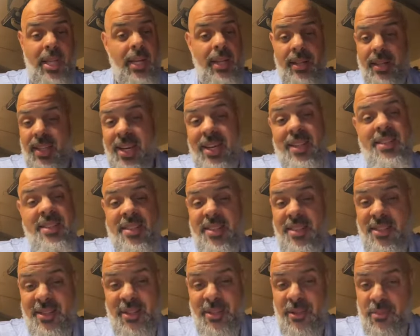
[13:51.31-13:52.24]
And
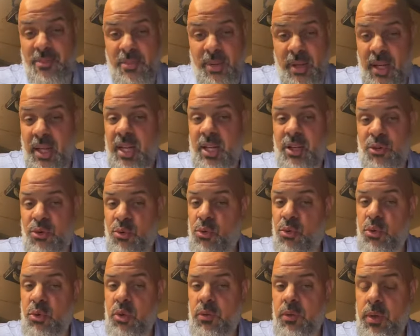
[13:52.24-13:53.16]
that's the plain
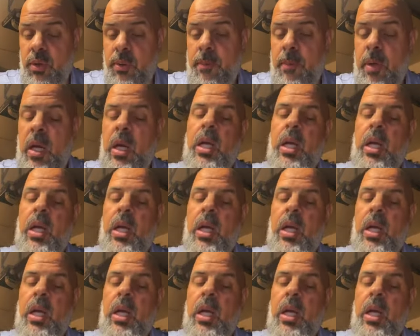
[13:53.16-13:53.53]
truth of it.